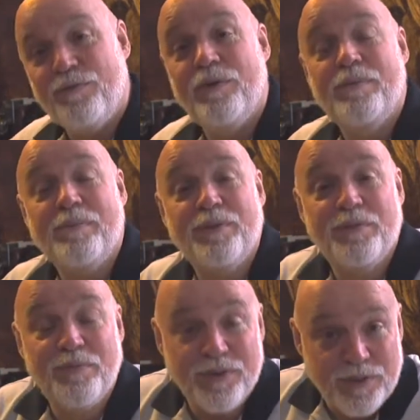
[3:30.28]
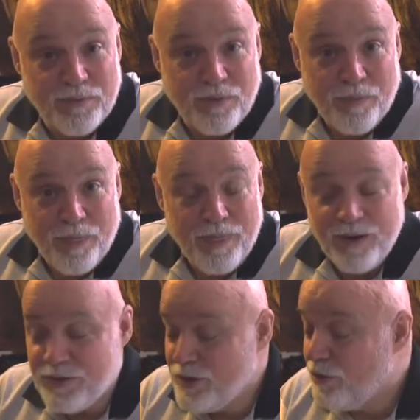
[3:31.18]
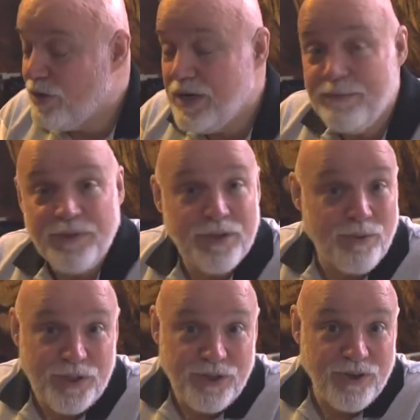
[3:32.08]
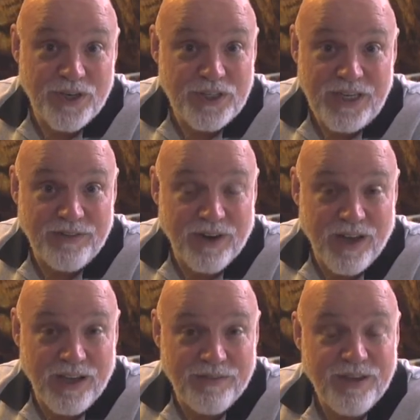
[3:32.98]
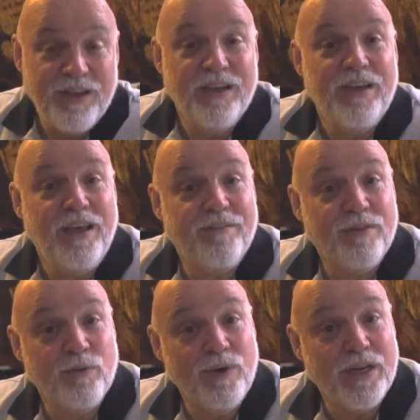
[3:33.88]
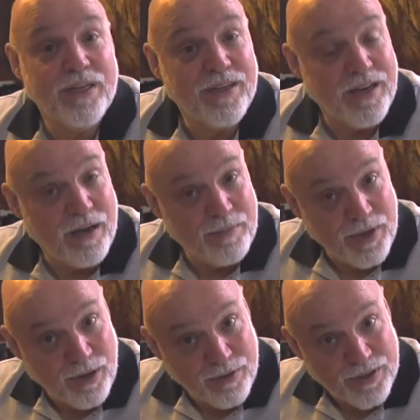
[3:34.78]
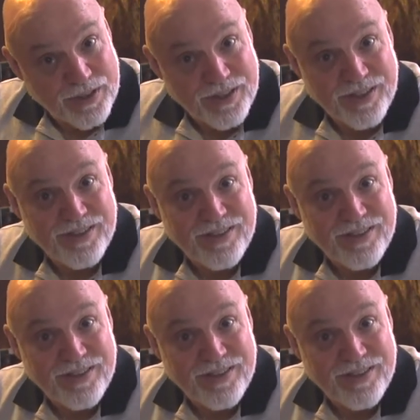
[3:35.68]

Remember the principle there is no limit to what you can achieve in life if you're willing to not be noticed.